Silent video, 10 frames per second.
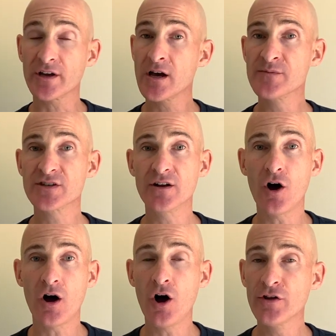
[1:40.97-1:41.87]
It comes in
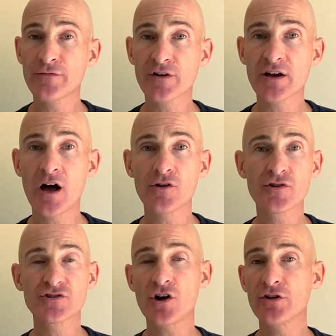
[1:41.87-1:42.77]
all different
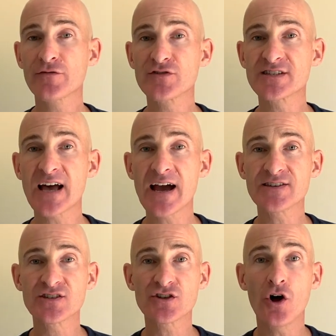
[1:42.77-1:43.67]
colors, all different
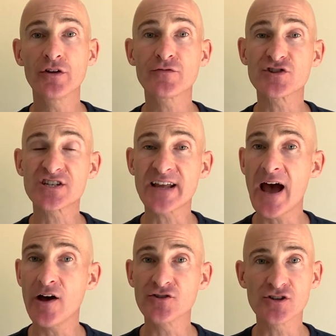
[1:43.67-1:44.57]
sizes, all different
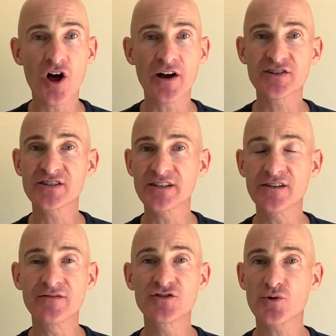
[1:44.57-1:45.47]
styles, long
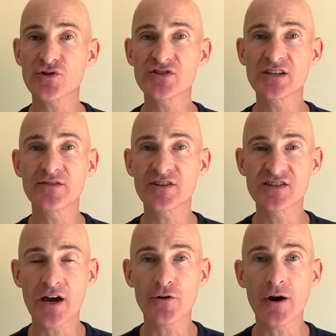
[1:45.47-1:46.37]
sleeve, short sleeve,
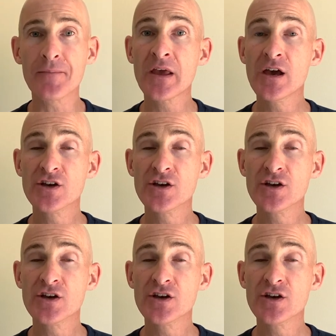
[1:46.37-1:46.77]
etc.